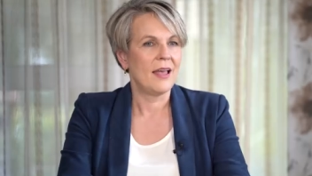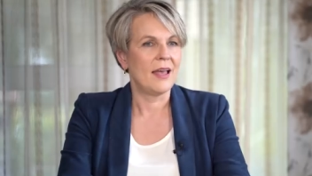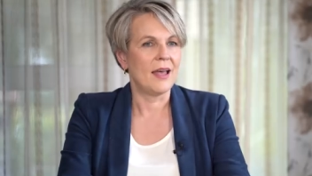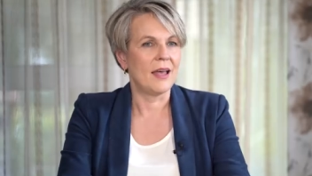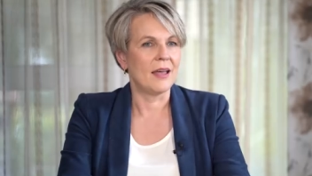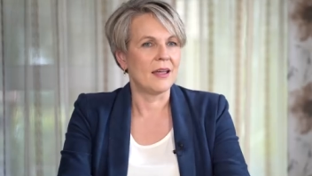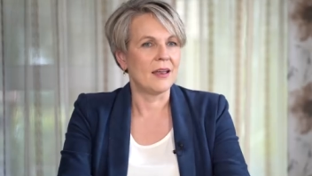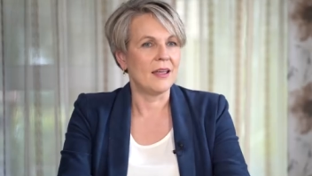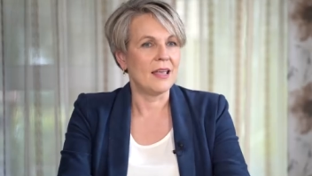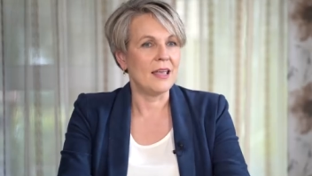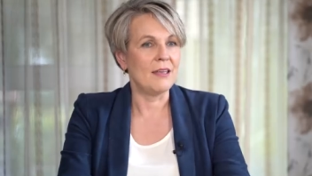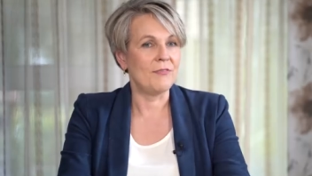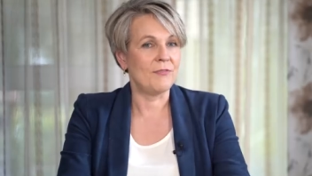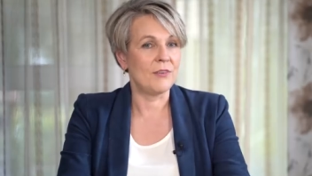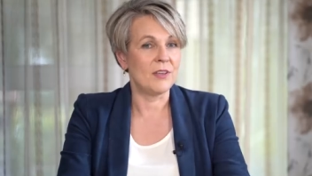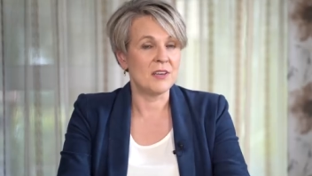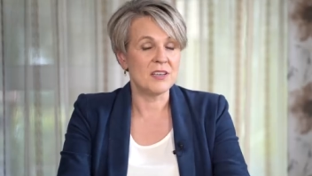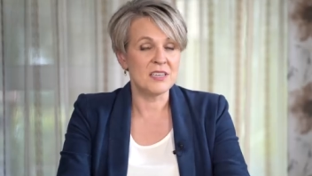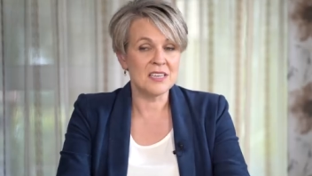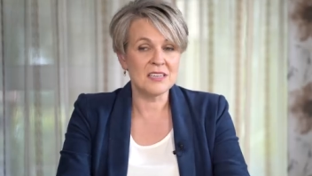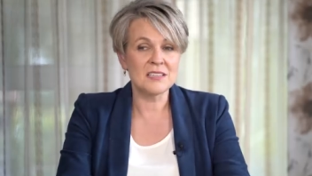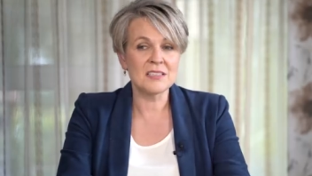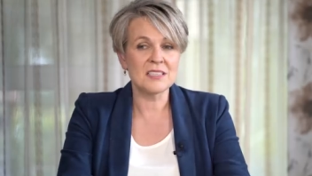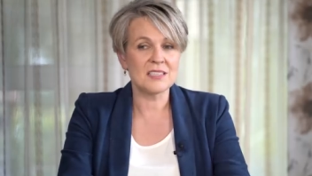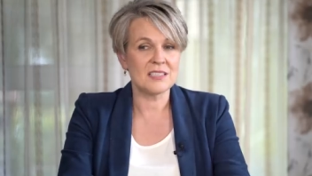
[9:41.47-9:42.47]
uh, if you
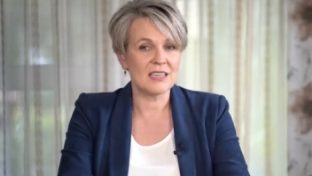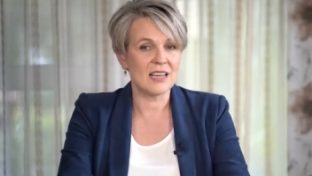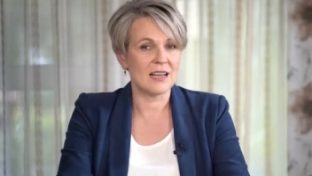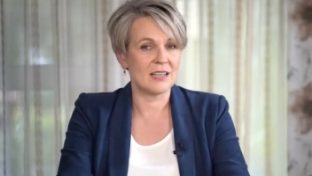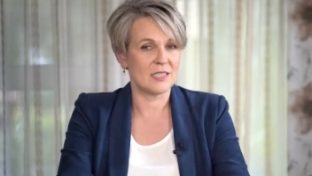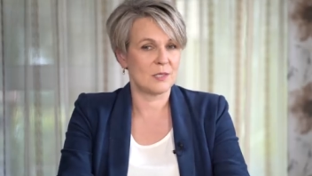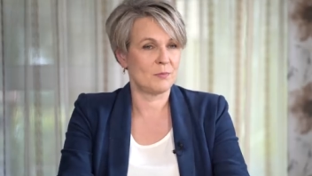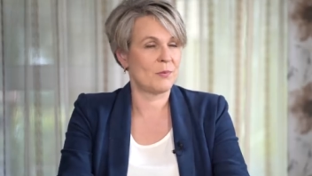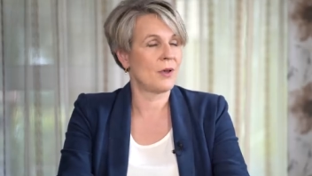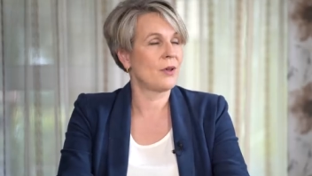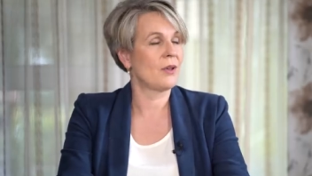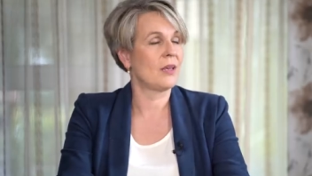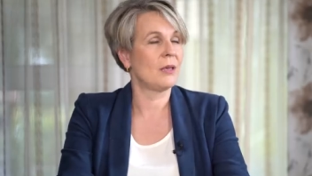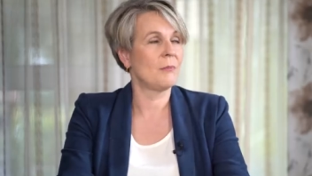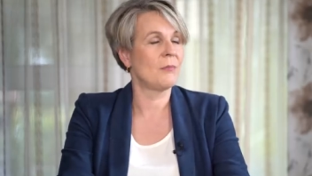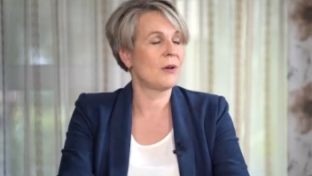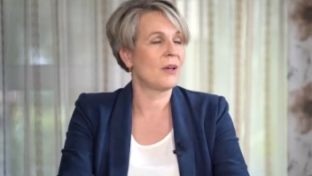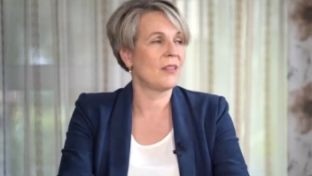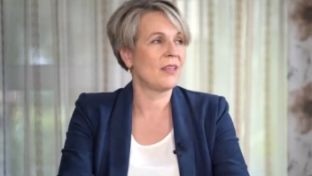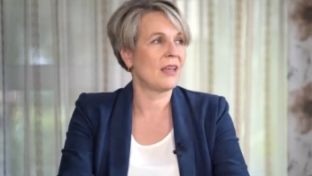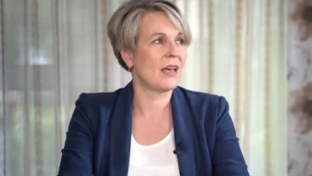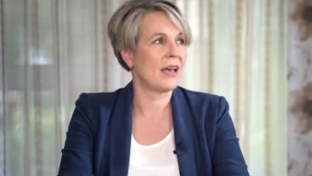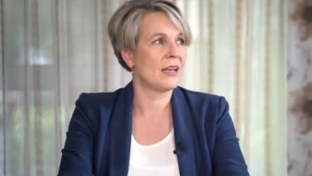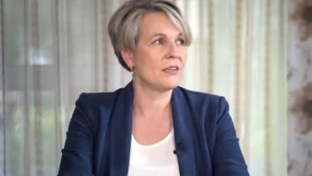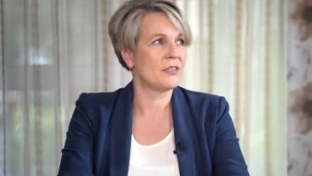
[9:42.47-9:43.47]
didn't start smoking by
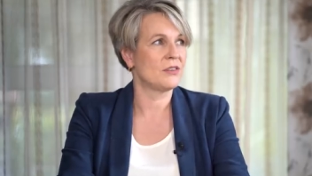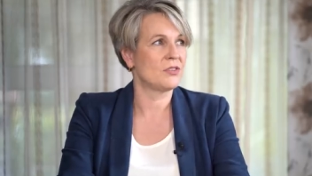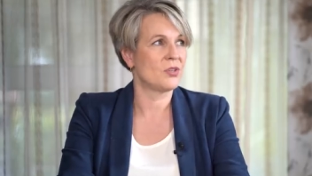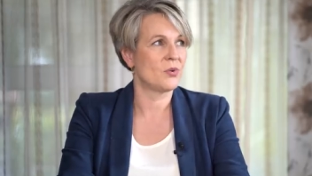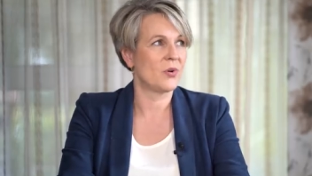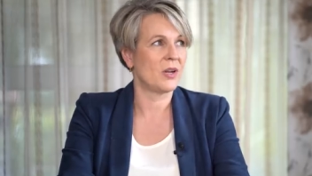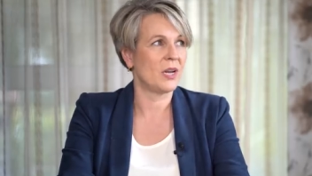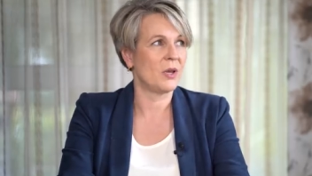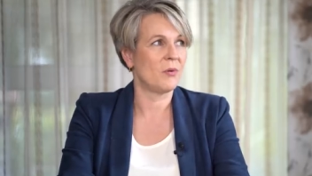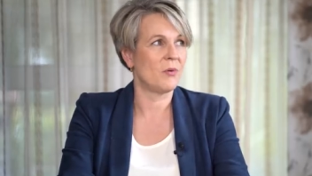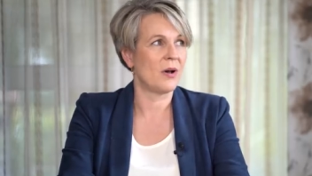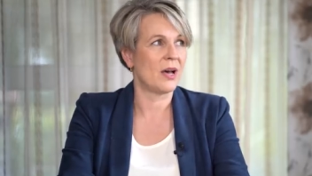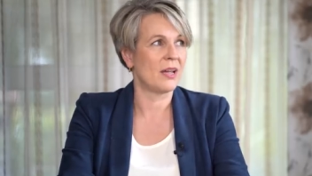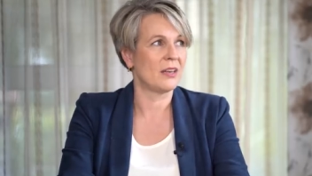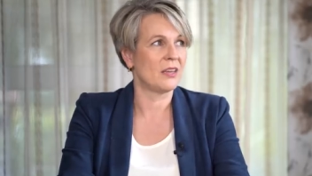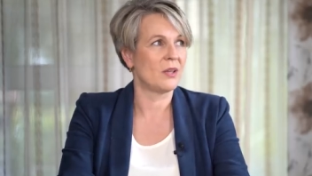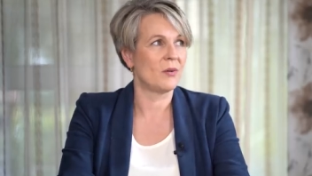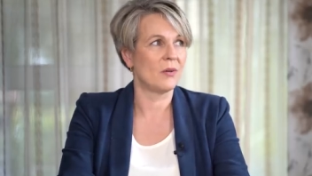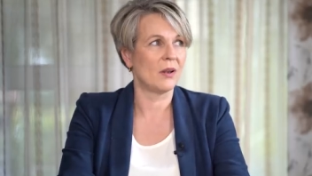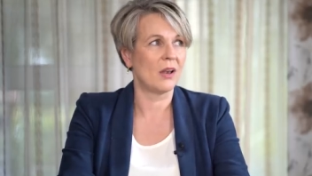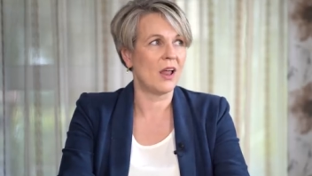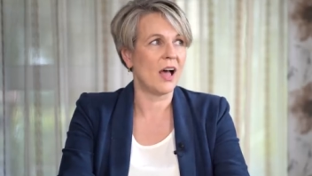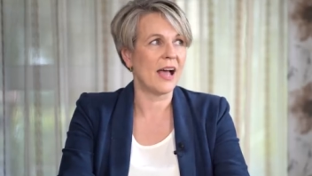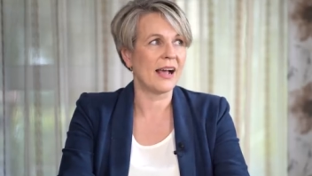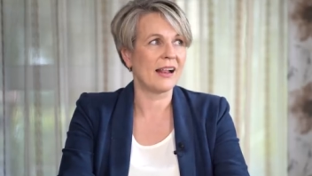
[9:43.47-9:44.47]
the age of 21, you
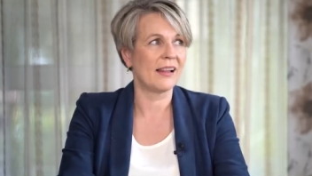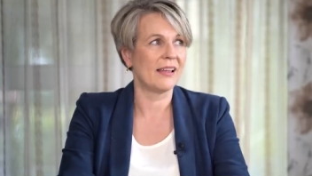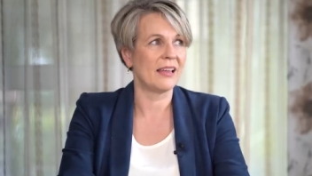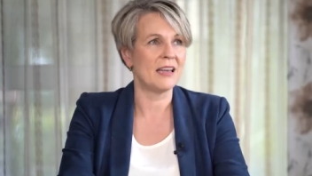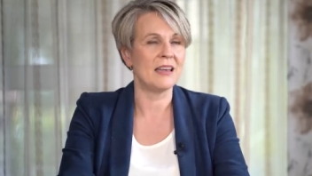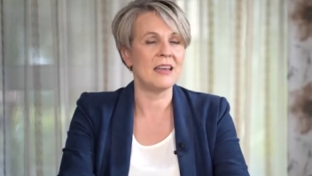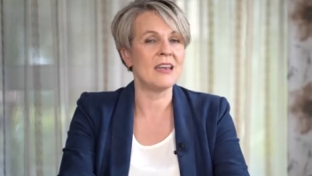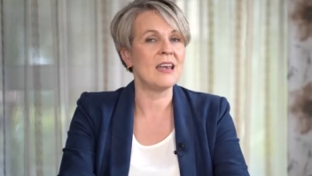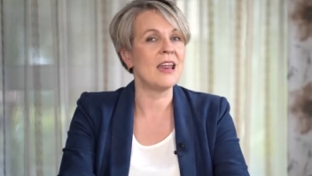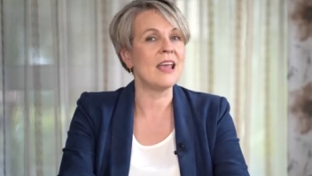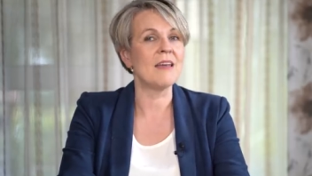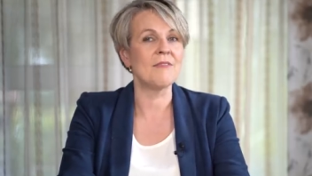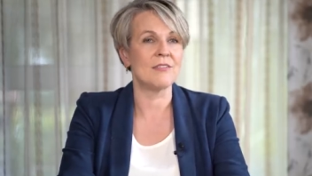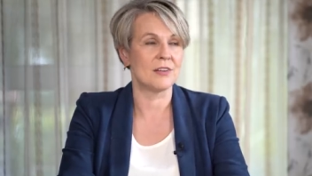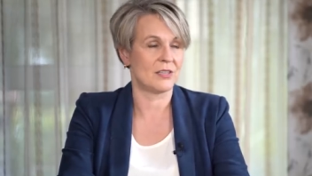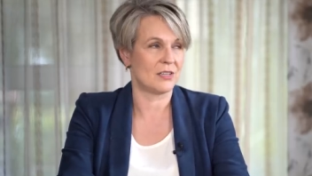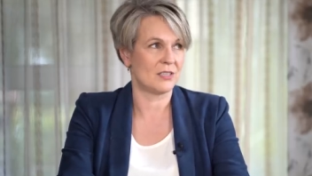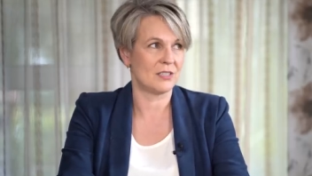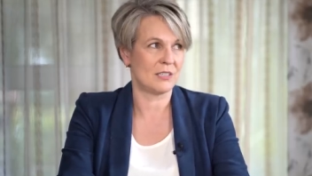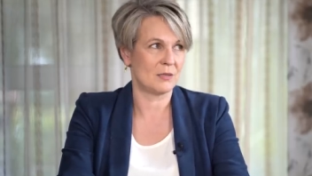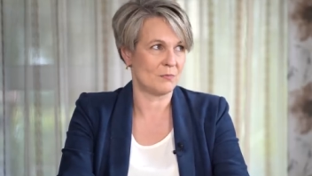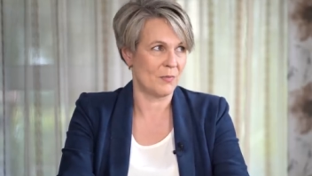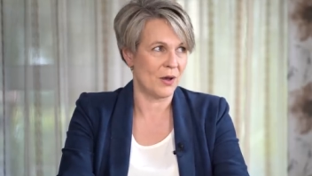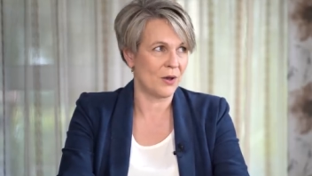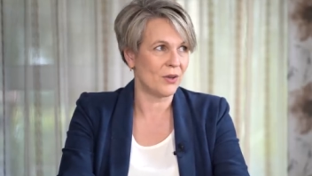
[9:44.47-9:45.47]
were likely never to
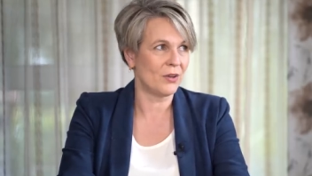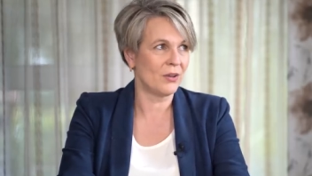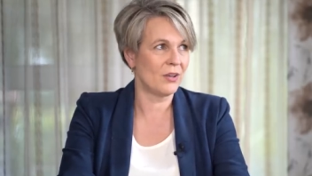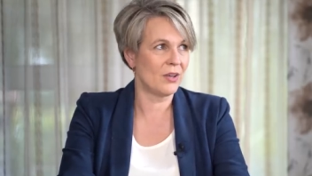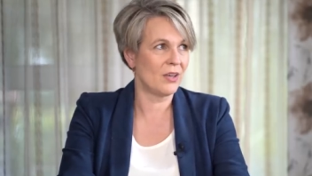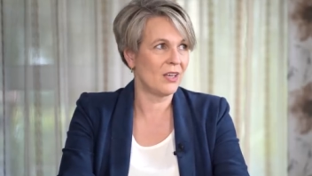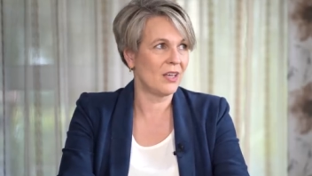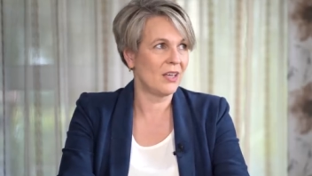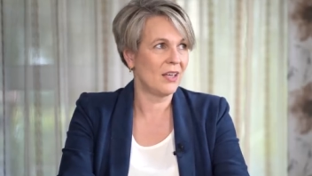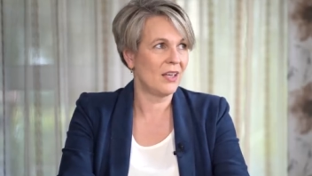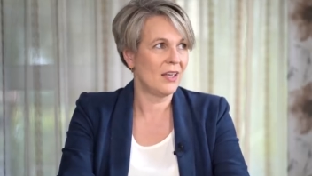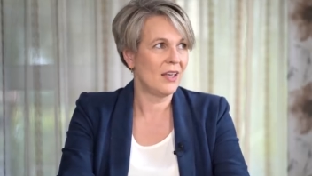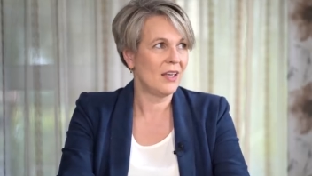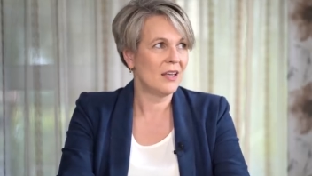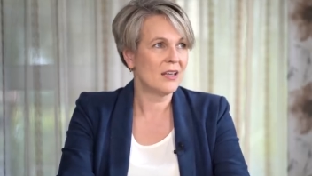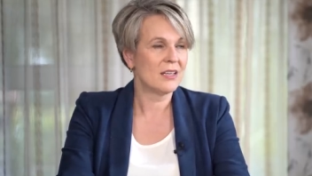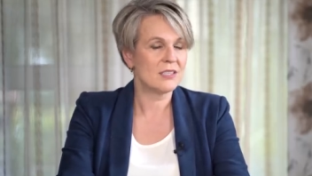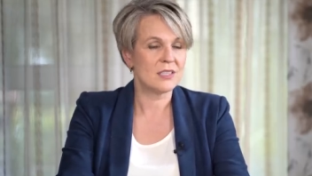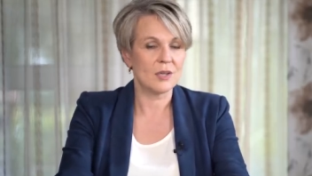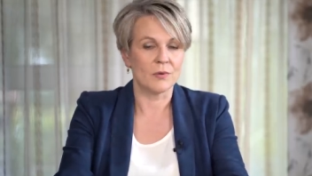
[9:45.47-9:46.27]
smoke. Mm.